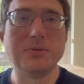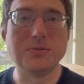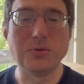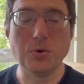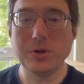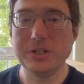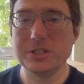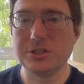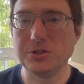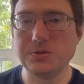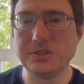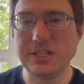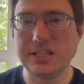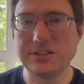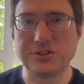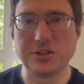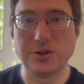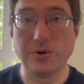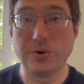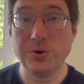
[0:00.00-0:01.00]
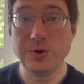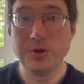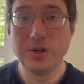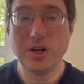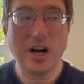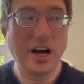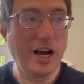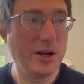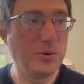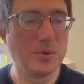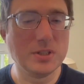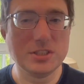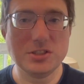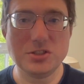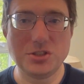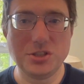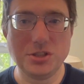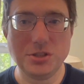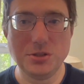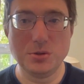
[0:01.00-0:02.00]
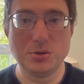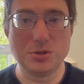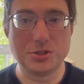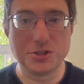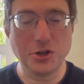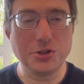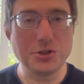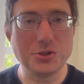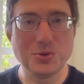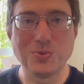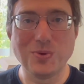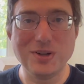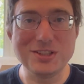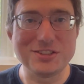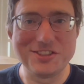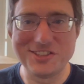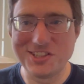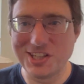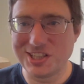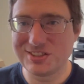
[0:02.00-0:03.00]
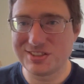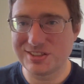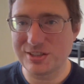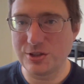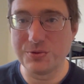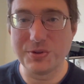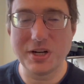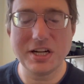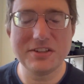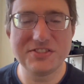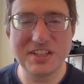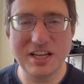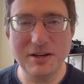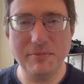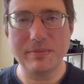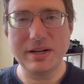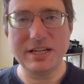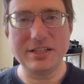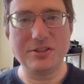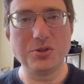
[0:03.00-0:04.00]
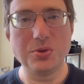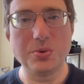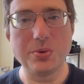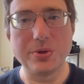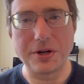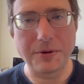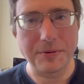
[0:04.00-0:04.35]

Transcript: Before I do that though, I want to show you what just arrived at my door.